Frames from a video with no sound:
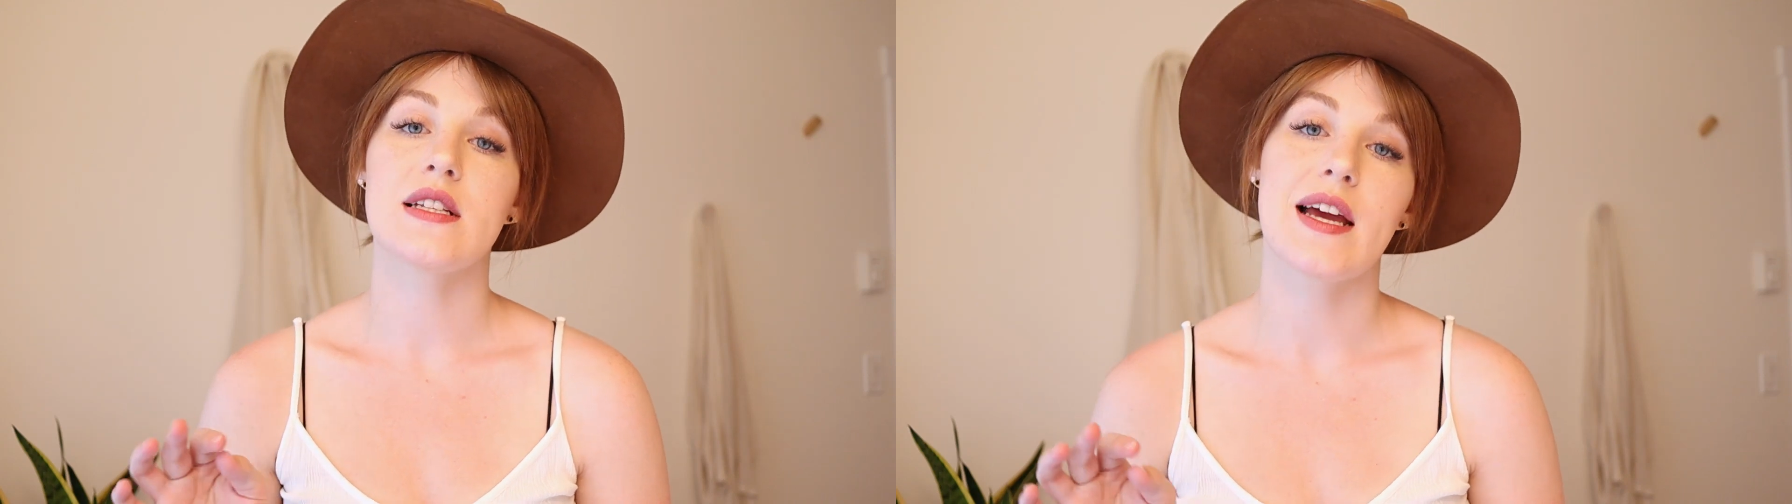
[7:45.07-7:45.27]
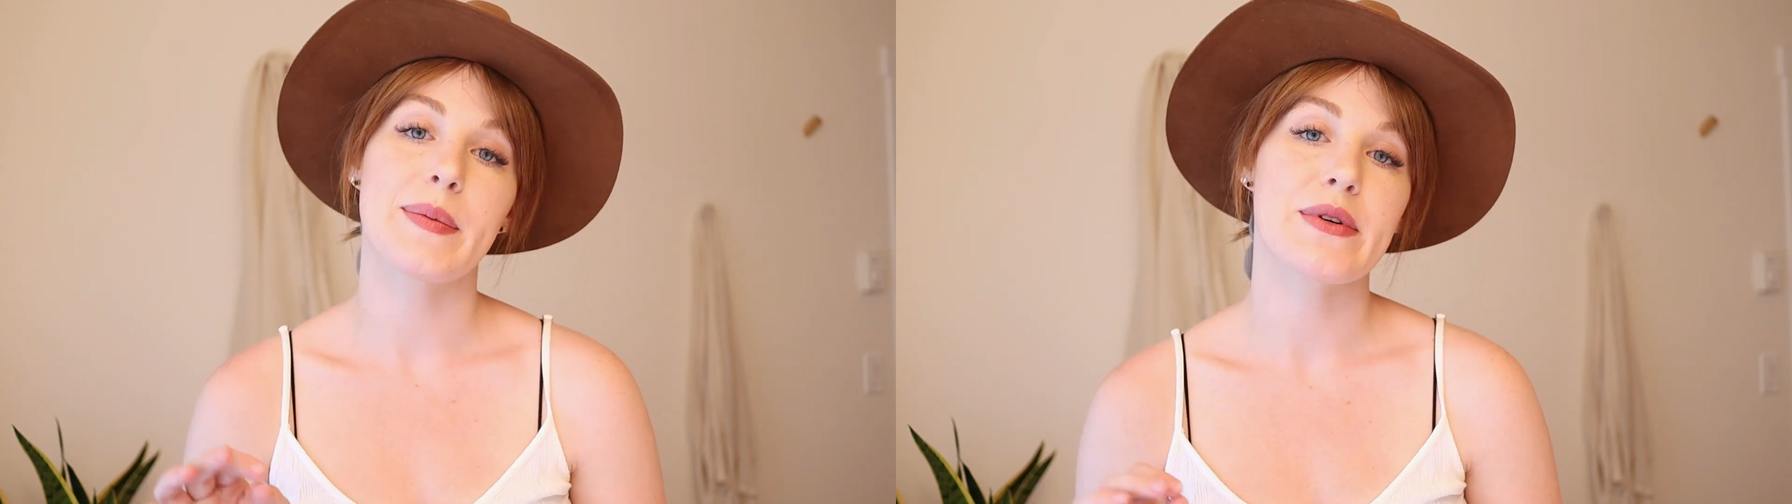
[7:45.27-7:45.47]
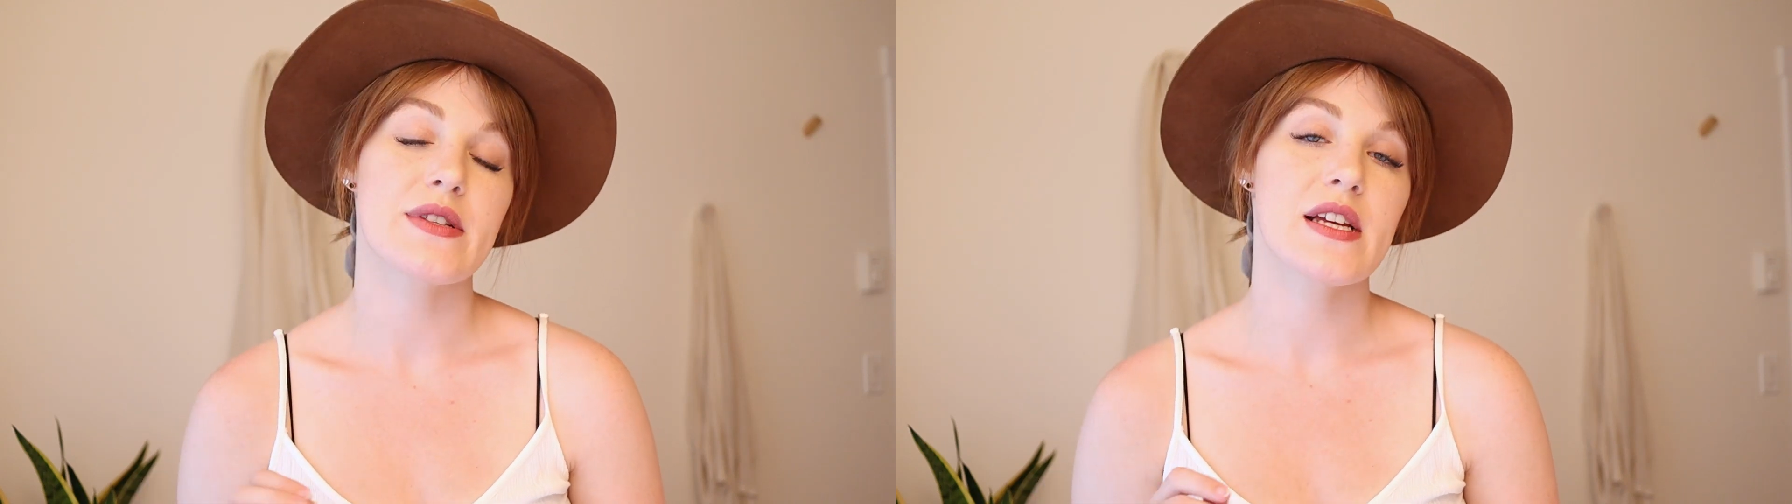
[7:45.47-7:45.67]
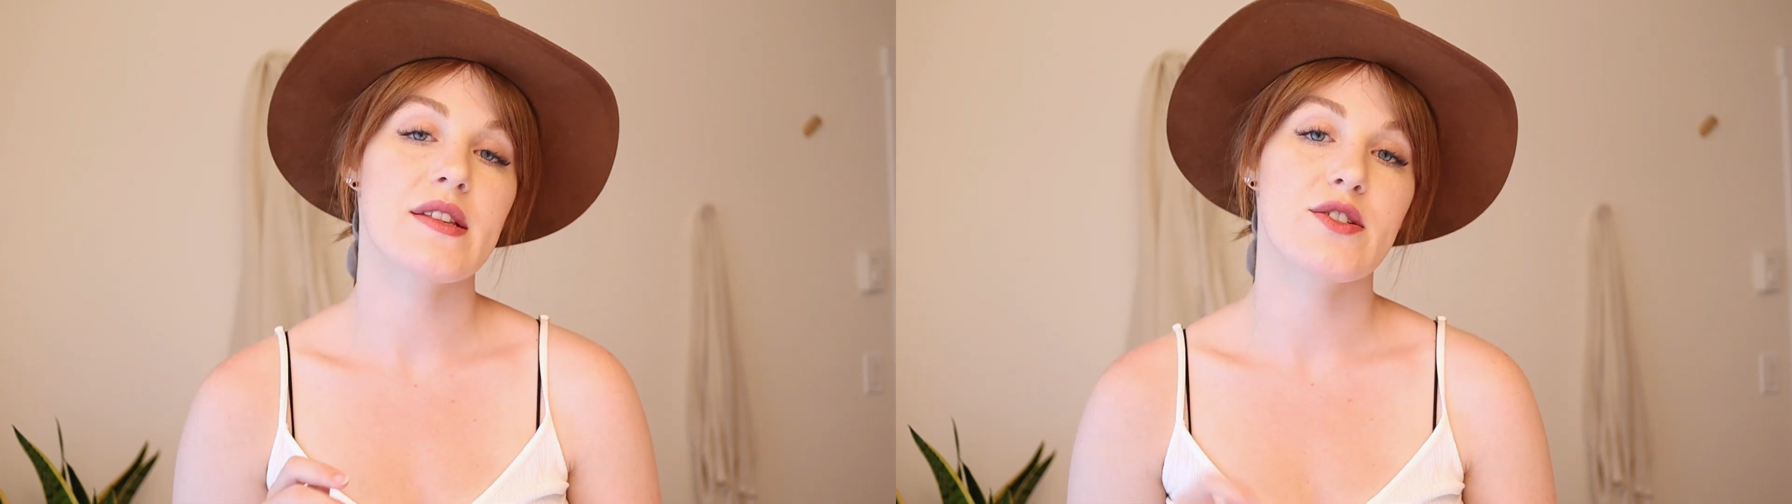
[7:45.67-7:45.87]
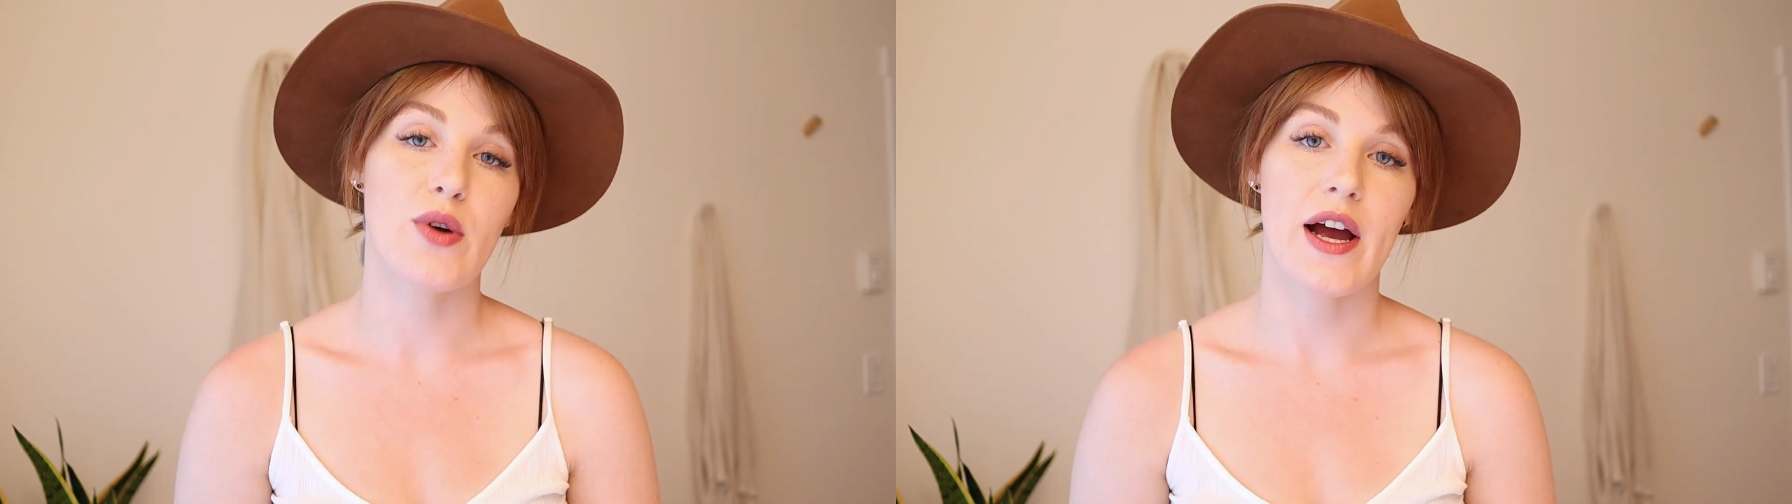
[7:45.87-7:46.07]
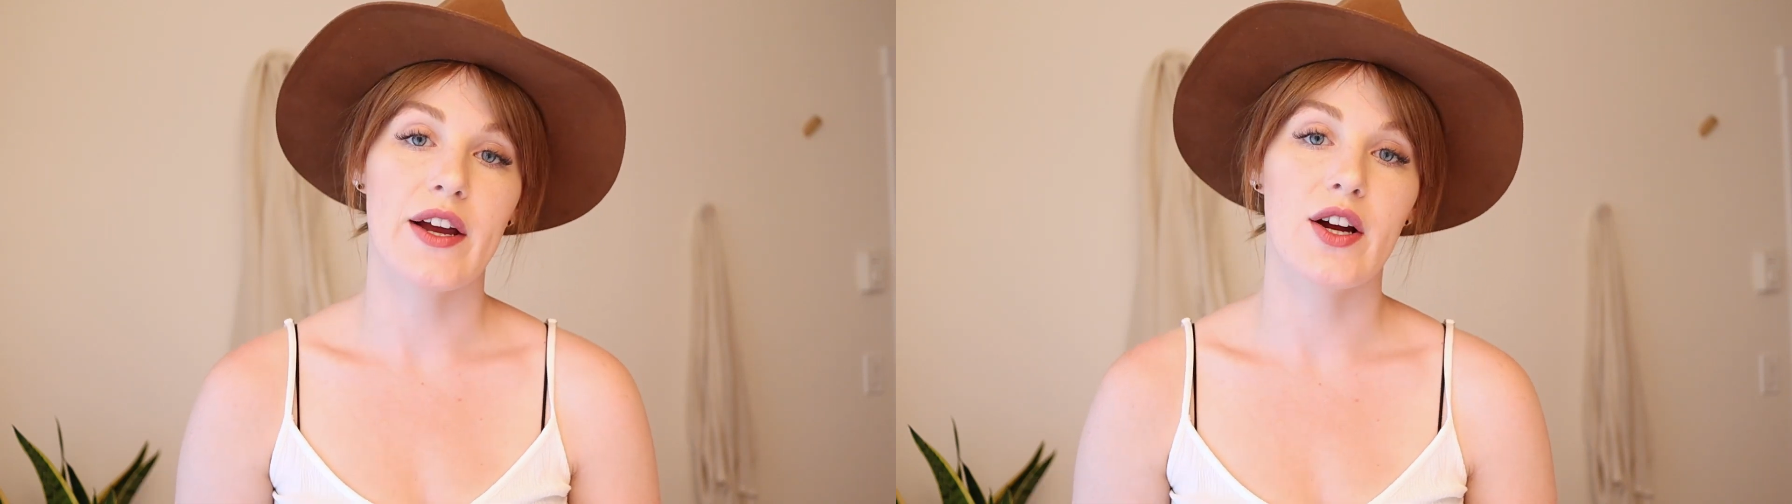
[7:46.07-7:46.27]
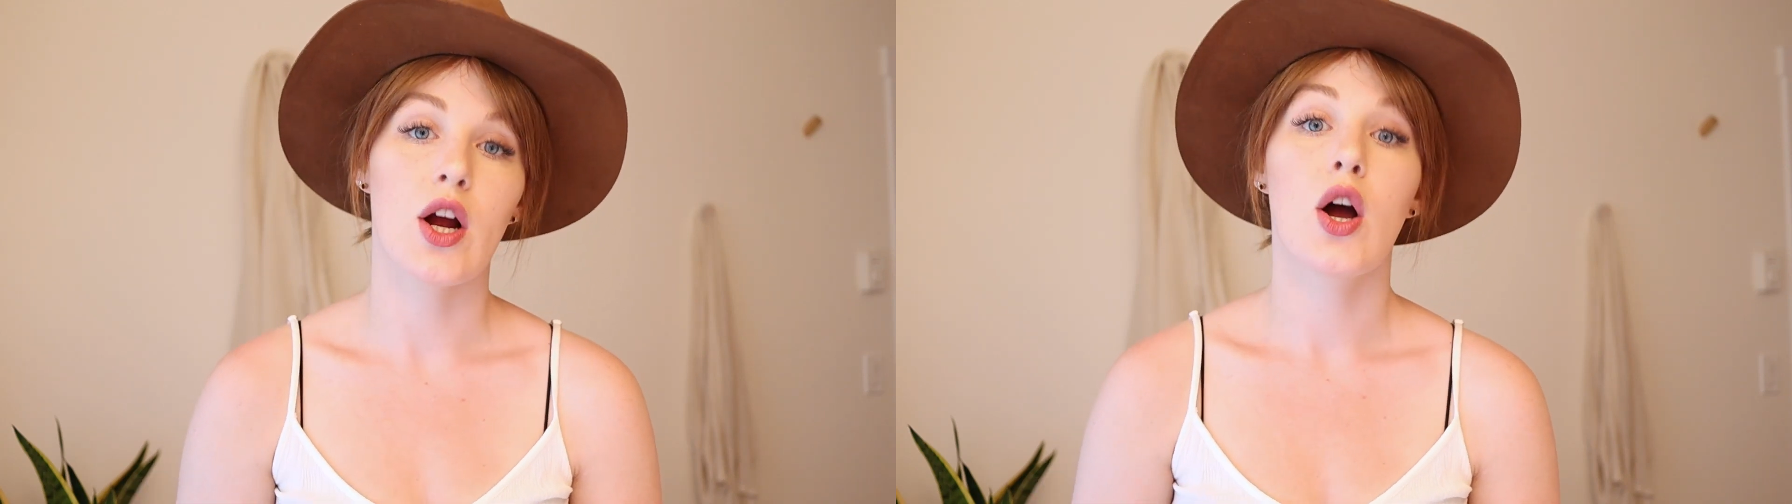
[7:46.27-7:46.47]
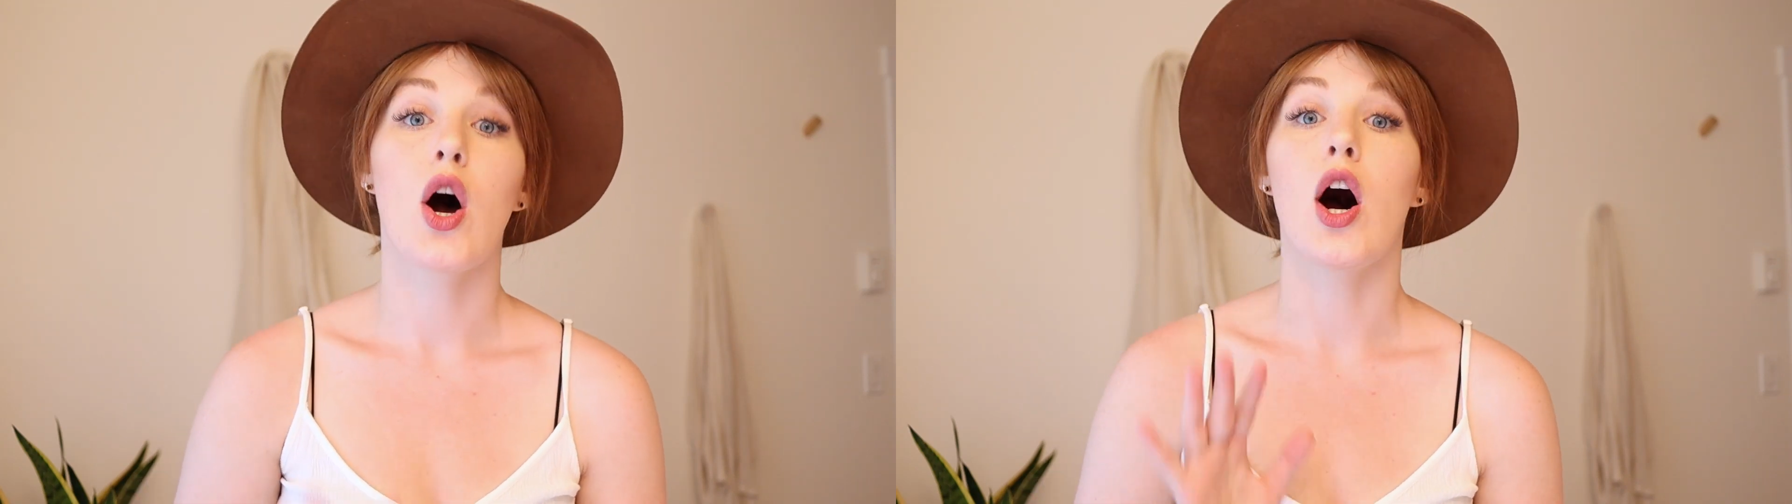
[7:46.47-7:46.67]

the diapers in the dryer